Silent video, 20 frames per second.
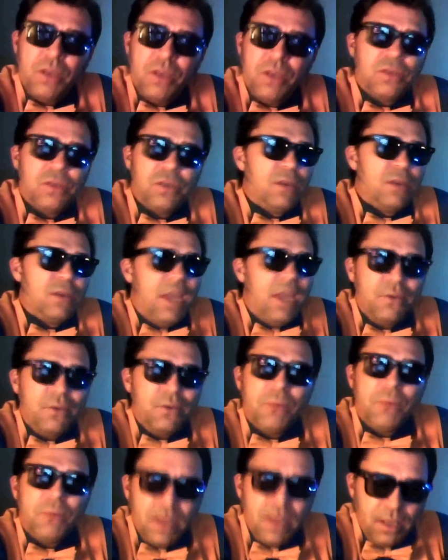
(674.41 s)
you know,
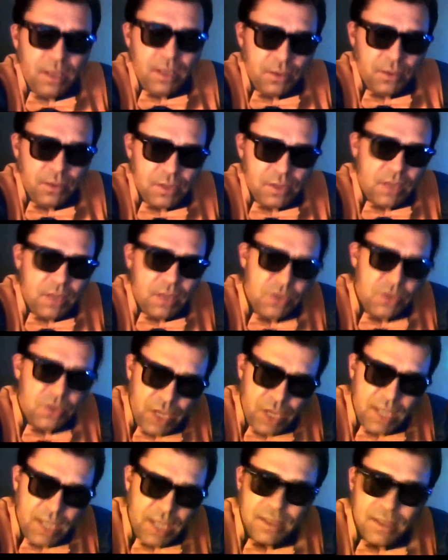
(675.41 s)
everybody who's got a
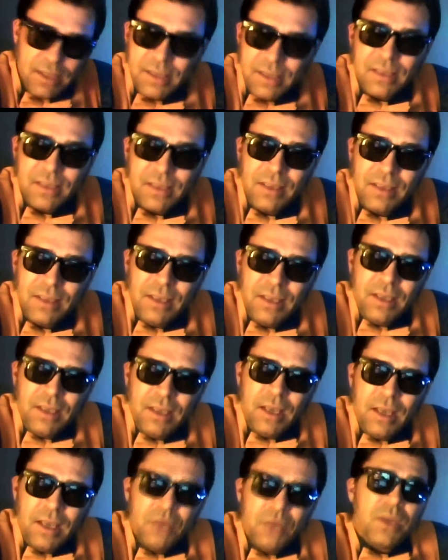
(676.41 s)
chance
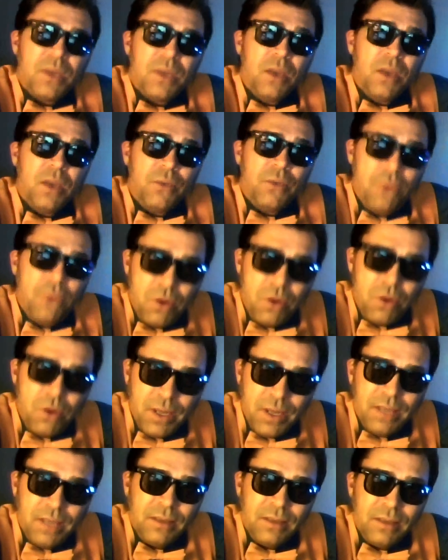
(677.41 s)
and who can afford
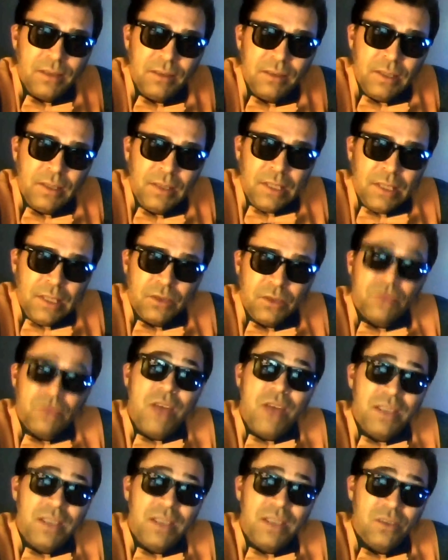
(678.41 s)
it to
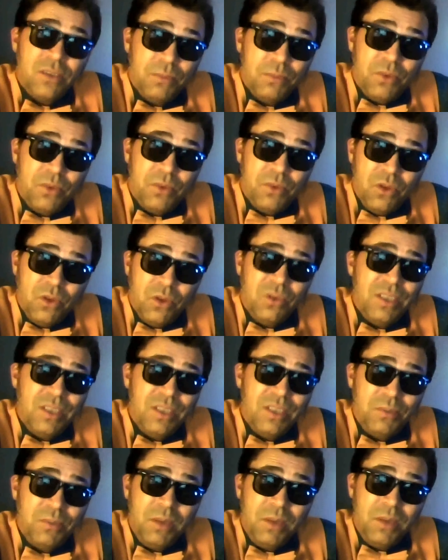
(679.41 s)
try to support all
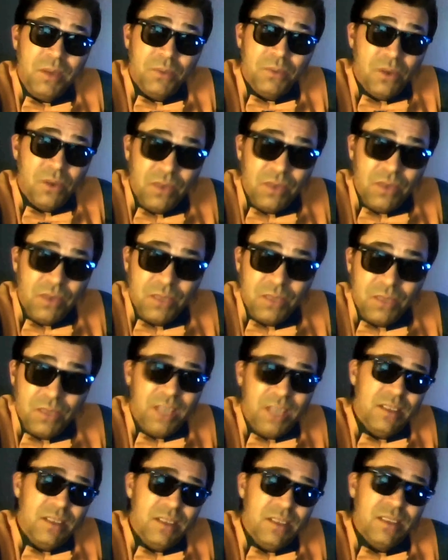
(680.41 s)
these people, all these
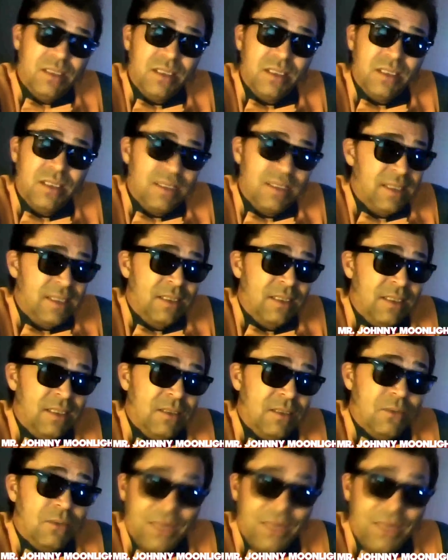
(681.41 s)
places
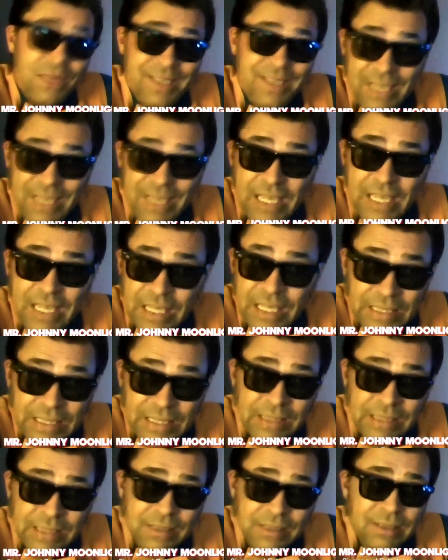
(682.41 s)
where they need it.
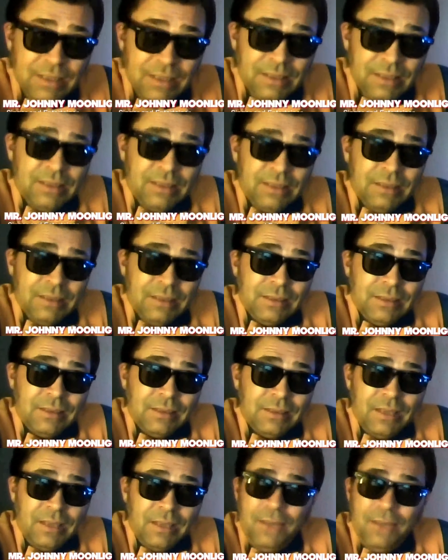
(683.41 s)

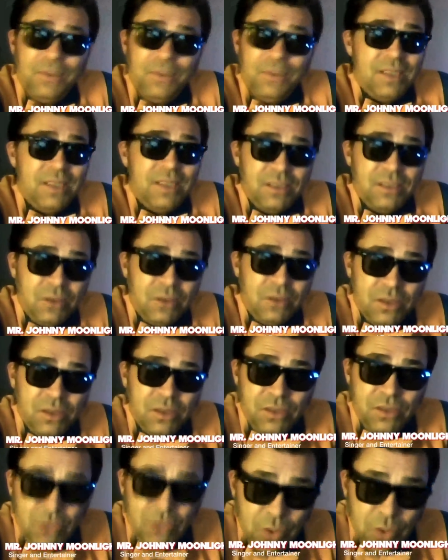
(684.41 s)
If it doesn't
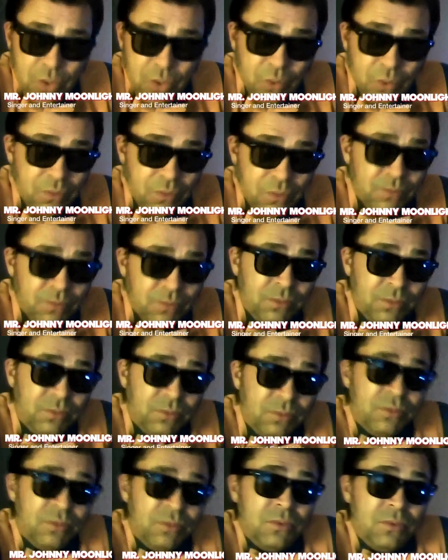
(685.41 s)
cost you,
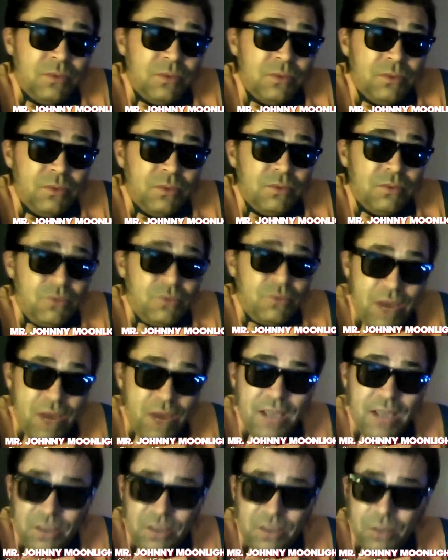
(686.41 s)
try
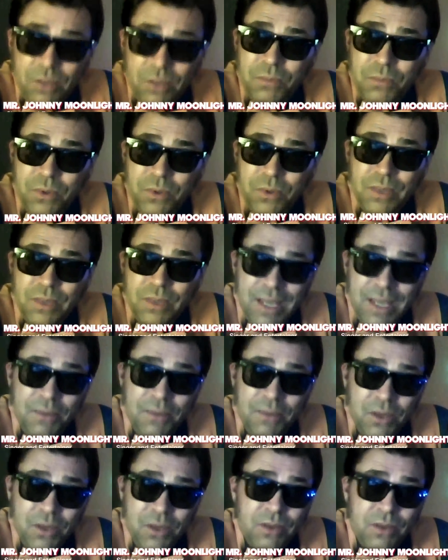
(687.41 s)
to support them,
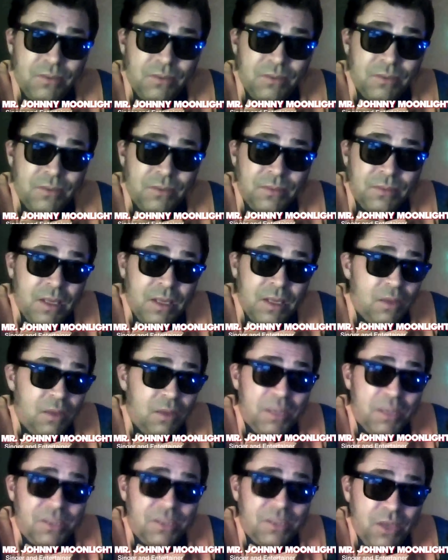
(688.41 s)
you know, the
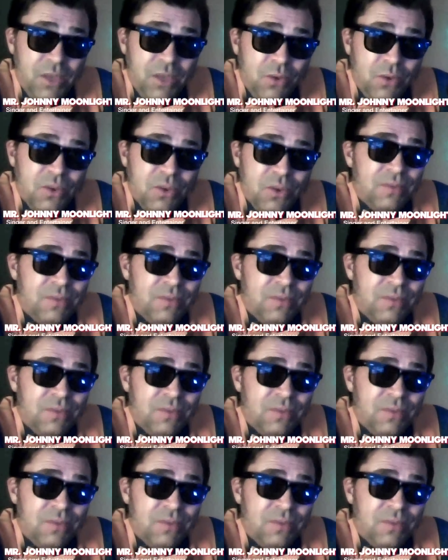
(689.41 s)
best way you could.